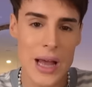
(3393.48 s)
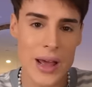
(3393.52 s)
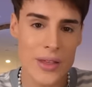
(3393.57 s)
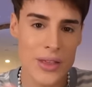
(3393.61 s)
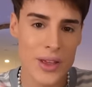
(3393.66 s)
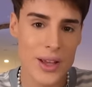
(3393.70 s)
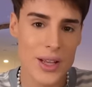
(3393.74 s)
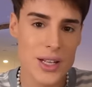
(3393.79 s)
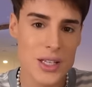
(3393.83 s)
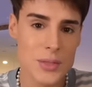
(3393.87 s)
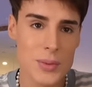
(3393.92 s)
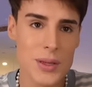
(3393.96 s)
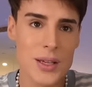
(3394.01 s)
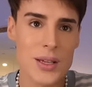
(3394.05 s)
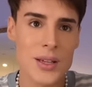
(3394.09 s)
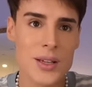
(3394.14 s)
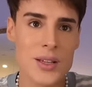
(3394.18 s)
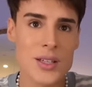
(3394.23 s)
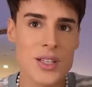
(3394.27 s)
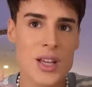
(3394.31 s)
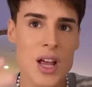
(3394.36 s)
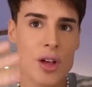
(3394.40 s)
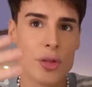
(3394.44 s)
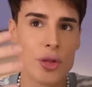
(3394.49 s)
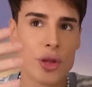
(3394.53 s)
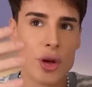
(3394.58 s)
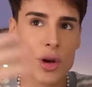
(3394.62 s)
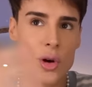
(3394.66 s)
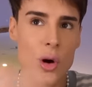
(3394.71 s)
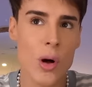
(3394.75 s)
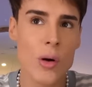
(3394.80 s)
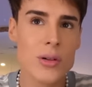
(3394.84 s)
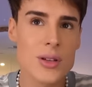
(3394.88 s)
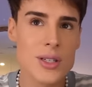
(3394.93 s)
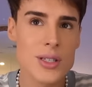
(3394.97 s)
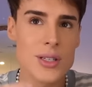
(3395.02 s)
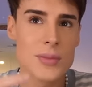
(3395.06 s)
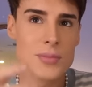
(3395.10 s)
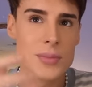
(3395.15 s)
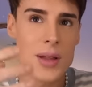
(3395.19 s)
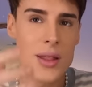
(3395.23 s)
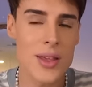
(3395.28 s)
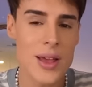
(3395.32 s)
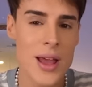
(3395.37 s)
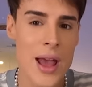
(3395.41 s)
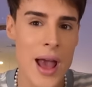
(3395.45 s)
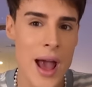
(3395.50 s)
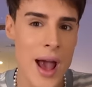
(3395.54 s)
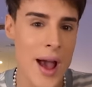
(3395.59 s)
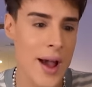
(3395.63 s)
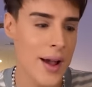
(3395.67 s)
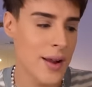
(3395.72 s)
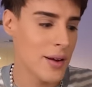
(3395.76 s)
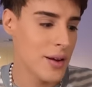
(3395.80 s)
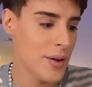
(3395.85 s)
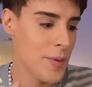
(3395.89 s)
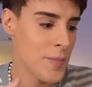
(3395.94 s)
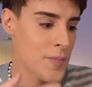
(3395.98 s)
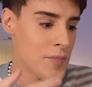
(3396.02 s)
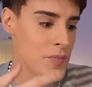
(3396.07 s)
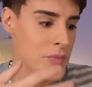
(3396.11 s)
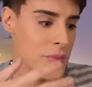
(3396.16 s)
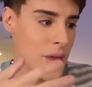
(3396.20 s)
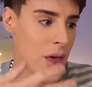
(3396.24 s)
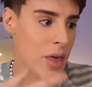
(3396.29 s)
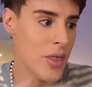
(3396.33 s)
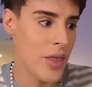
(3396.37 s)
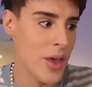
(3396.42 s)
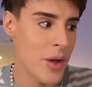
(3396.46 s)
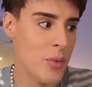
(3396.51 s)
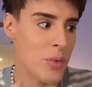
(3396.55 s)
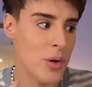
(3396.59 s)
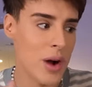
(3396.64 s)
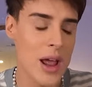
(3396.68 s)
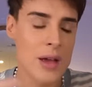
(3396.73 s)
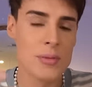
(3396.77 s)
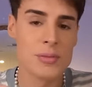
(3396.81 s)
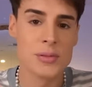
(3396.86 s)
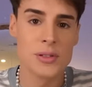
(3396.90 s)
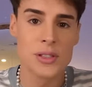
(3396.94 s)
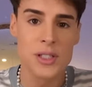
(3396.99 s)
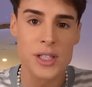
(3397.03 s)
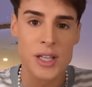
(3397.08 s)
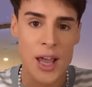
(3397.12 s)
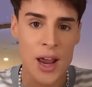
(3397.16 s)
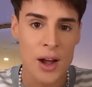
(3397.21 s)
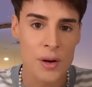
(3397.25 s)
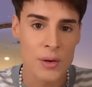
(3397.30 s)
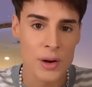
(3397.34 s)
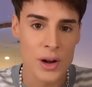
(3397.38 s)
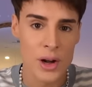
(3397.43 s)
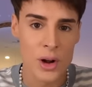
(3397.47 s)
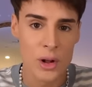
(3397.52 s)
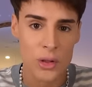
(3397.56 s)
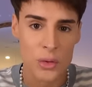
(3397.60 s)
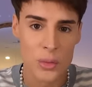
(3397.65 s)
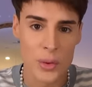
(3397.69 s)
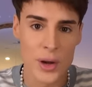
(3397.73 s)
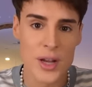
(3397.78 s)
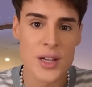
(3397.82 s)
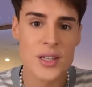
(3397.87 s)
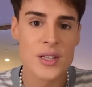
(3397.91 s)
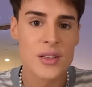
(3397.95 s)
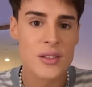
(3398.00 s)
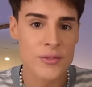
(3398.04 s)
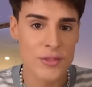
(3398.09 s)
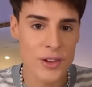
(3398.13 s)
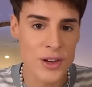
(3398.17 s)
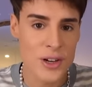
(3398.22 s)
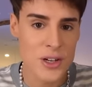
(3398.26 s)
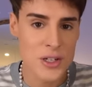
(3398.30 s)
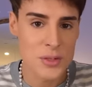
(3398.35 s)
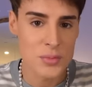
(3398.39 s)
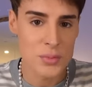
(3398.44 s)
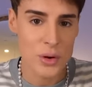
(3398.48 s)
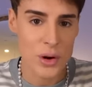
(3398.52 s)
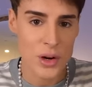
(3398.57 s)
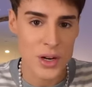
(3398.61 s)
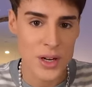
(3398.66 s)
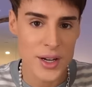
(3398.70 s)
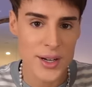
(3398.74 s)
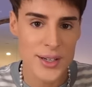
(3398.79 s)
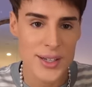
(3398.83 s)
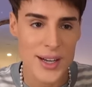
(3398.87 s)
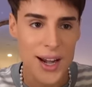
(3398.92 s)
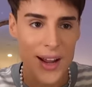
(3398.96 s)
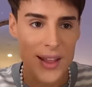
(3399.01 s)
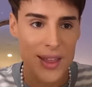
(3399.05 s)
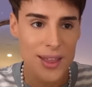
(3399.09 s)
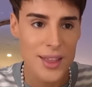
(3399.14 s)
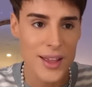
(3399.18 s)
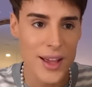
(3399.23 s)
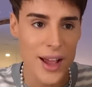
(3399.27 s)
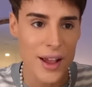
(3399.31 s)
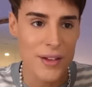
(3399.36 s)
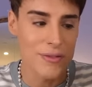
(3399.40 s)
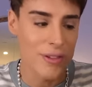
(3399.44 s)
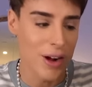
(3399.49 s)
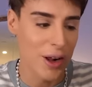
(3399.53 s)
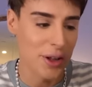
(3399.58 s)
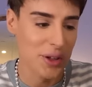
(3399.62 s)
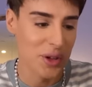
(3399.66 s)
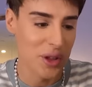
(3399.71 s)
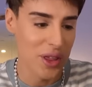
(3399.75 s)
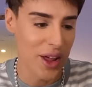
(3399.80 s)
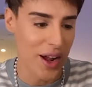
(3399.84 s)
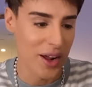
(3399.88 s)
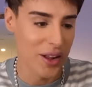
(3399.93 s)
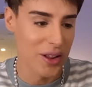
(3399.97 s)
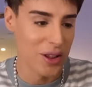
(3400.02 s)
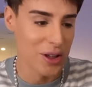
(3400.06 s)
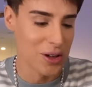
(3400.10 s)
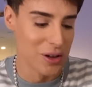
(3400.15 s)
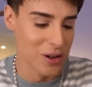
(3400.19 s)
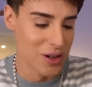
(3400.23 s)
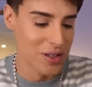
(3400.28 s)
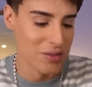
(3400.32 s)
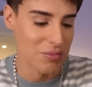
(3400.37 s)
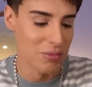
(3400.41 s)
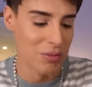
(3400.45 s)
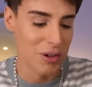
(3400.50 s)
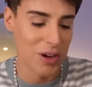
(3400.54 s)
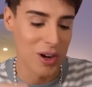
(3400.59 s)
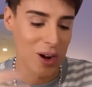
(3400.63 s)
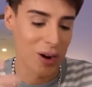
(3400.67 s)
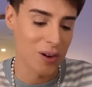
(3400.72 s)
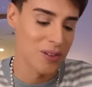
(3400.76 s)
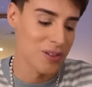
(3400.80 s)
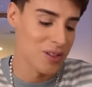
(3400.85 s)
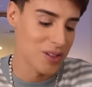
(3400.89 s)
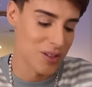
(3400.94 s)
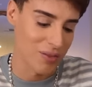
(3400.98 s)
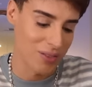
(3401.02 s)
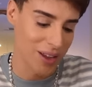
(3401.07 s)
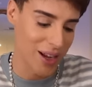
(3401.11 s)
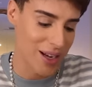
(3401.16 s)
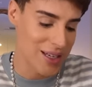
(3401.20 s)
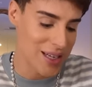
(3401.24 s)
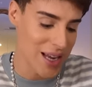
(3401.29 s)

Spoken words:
I think it's because the concept that they had, they were able to carry it all the way to the finished product. And I think I value that a lot, regardless of like